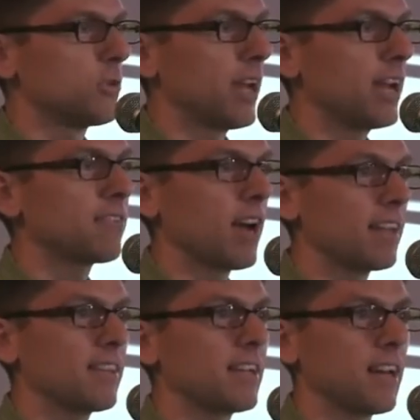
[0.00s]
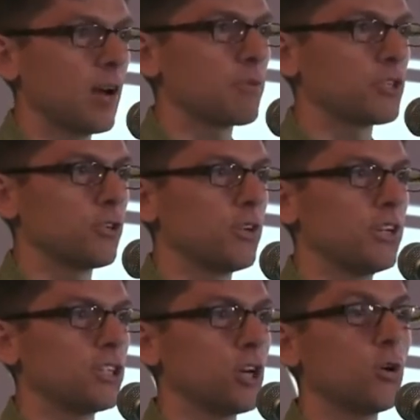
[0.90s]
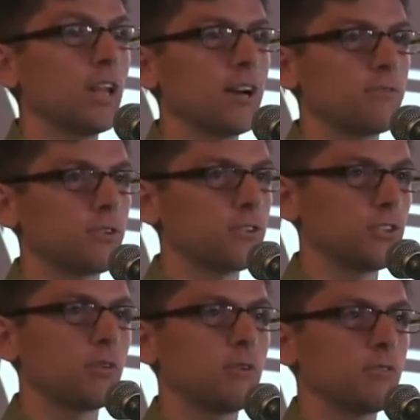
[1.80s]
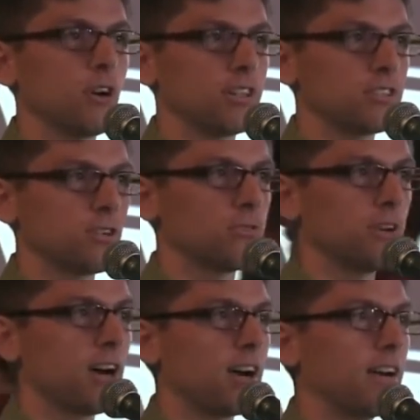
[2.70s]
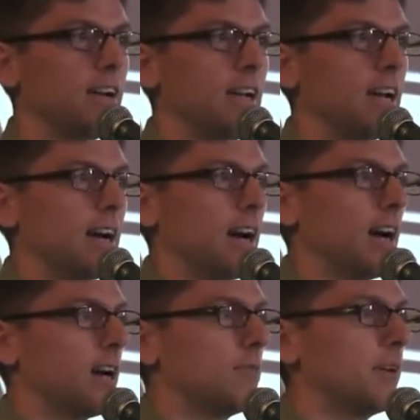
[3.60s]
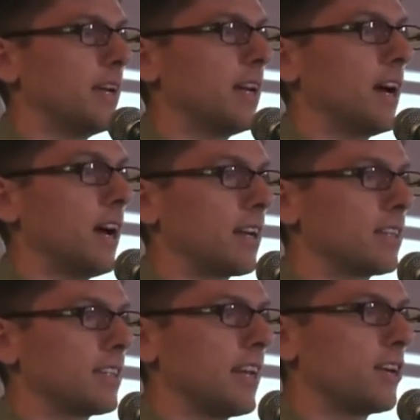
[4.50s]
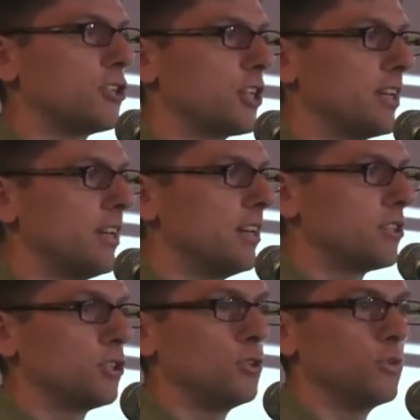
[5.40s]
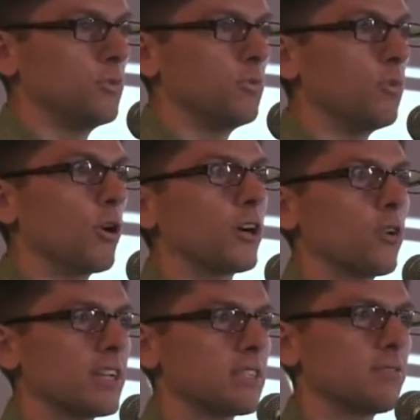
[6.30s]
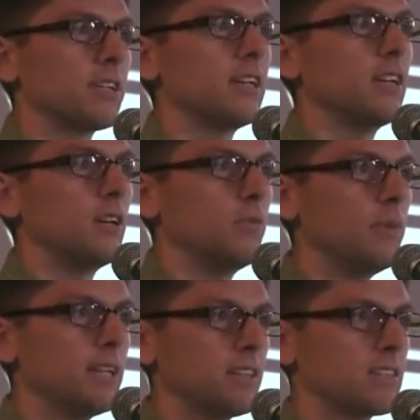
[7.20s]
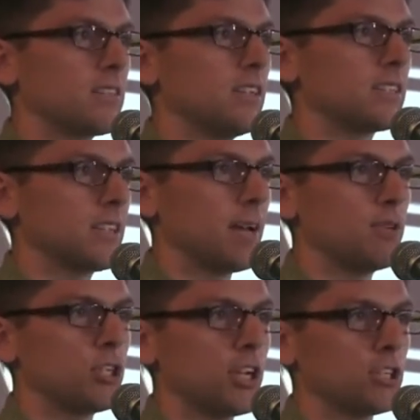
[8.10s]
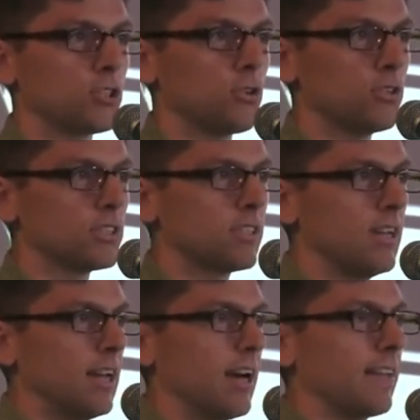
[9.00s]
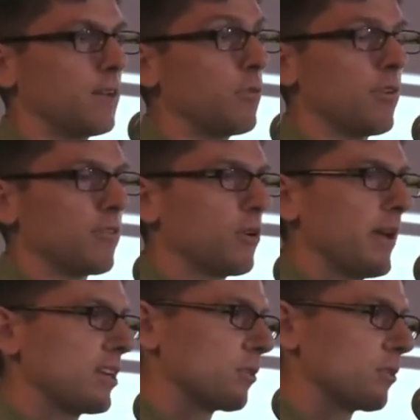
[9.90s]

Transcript: So we have, I think, an opportunity to go a lot further than we've gone so far on clean energy to more aggressively meet the city's climate change goals than we've ever